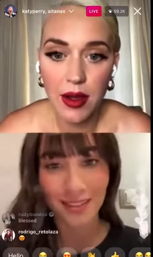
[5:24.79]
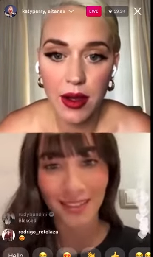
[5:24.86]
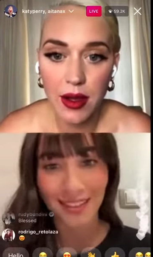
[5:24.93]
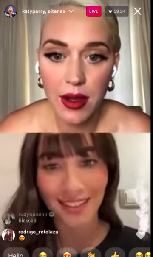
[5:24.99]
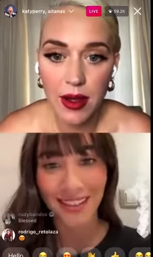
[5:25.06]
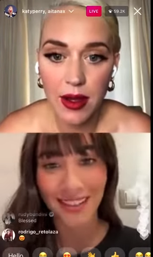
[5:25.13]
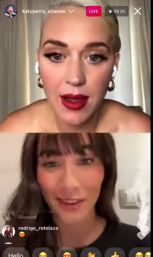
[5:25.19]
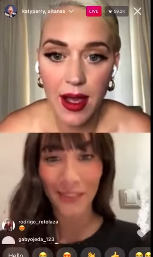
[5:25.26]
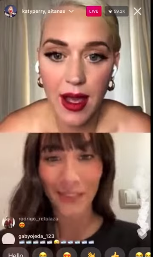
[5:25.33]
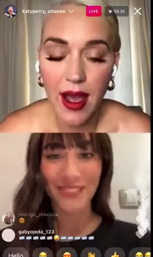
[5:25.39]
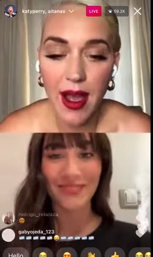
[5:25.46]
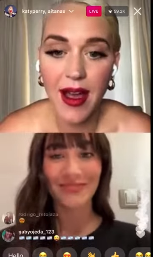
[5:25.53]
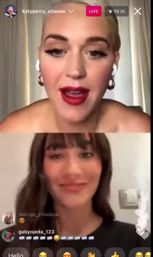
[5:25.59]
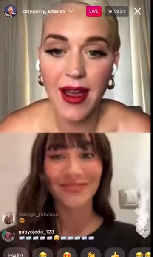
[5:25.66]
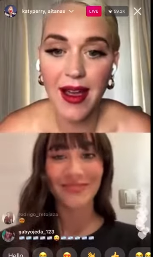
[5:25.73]
Speaker 1: And you?
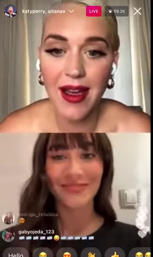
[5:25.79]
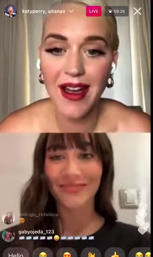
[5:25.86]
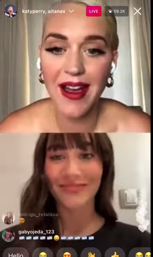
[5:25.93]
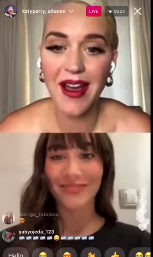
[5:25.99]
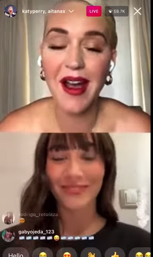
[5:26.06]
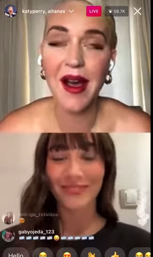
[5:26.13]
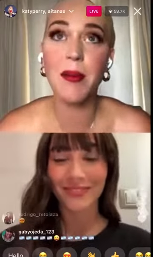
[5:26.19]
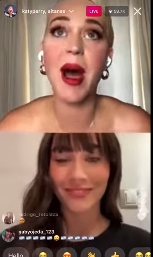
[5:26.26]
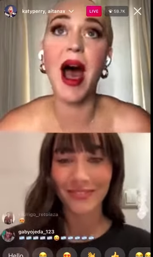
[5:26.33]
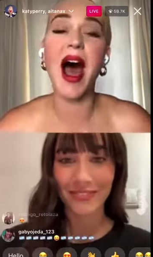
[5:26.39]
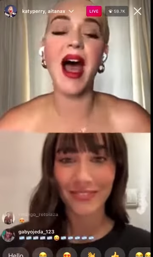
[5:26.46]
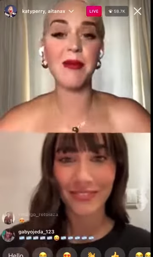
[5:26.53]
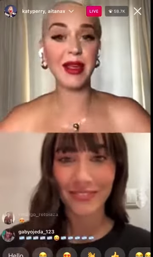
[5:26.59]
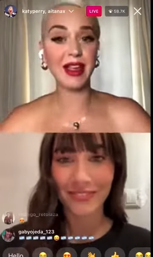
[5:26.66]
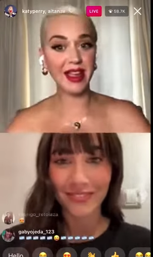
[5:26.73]

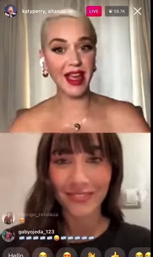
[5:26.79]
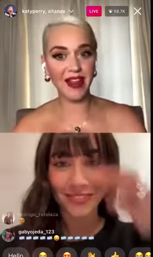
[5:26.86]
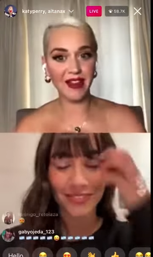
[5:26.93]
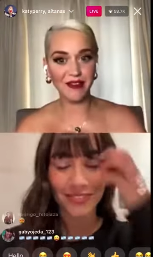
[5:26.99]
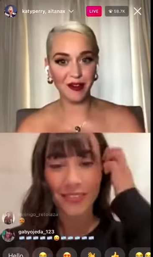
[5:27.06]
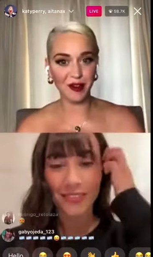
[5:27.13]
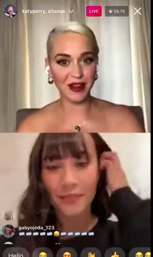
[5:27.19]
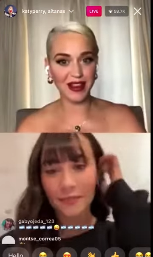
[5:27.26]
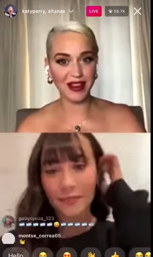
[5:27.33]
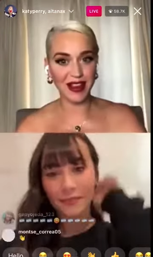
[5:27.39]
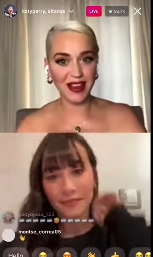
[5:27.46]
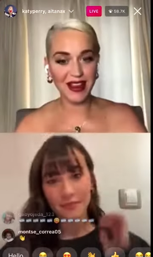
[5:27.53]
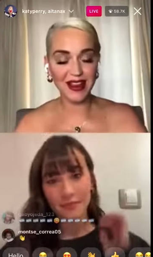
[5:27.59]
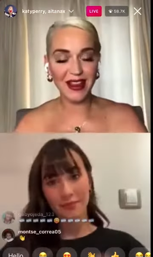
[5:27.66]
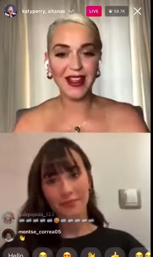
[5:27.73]
I'm in
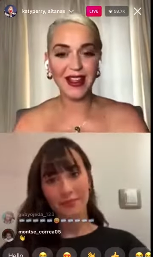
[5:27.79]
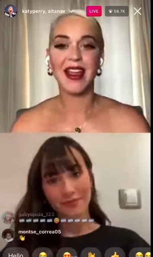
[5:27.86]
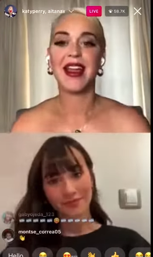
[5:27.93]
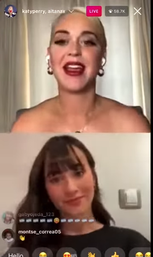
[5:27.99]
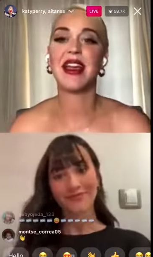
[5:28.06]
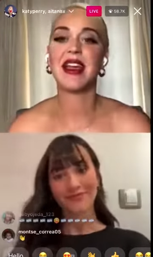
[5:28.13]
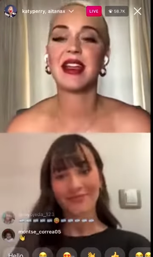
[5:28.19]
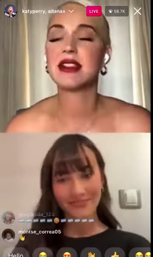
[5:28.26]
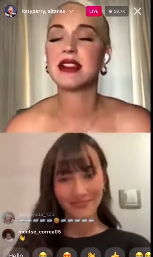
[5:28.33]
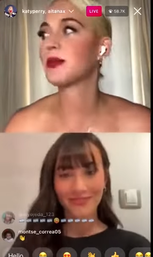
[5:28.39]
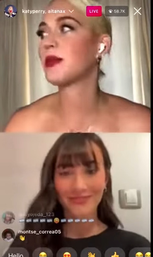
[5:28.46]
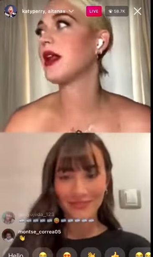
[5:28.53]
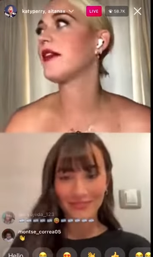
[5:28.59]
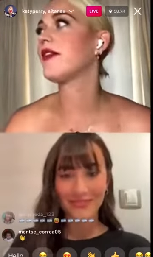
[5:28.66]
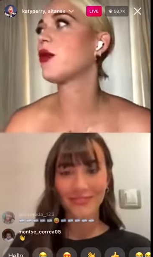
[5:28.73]
California. It's a bit
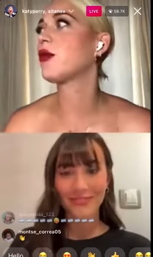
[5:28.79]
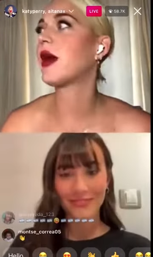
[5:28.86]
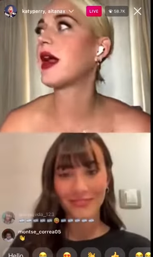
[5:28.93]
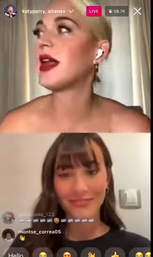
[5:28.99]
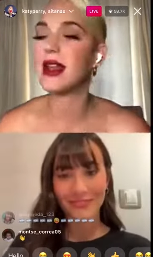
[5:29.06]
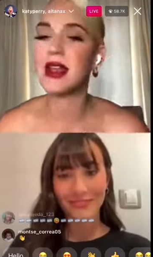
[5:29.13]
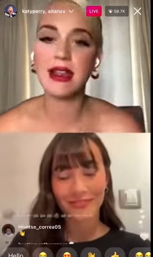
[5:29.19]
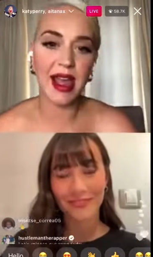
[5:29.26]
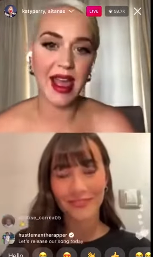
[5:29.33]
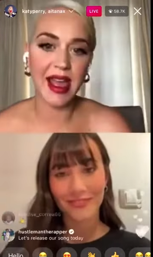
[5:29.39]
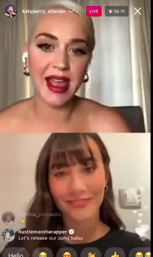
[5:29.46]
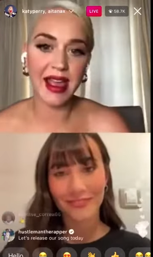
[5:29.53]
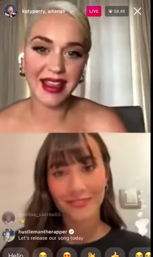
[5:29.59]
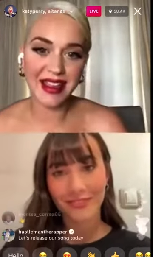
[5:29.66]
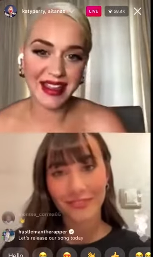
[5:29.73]
of a rainy
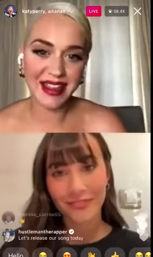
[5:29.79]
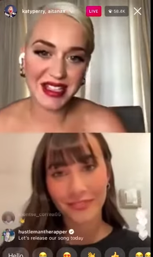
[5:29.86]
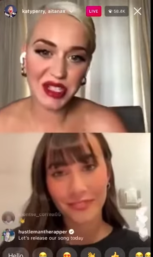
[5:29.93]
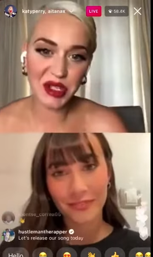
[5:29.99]
day. It's